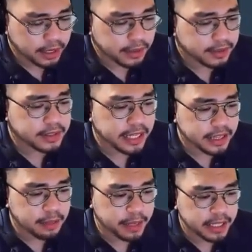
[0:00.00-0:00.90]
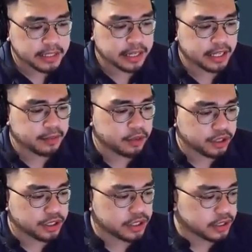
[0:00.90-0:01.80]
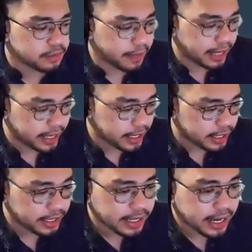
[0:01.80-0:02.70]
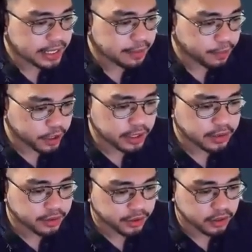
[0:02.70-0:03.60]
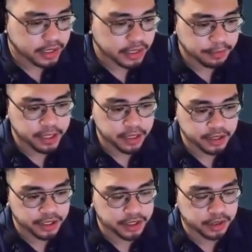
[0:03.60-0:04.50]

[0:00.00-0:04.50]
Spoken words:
the sentiments and emotions play an important role in the prediction.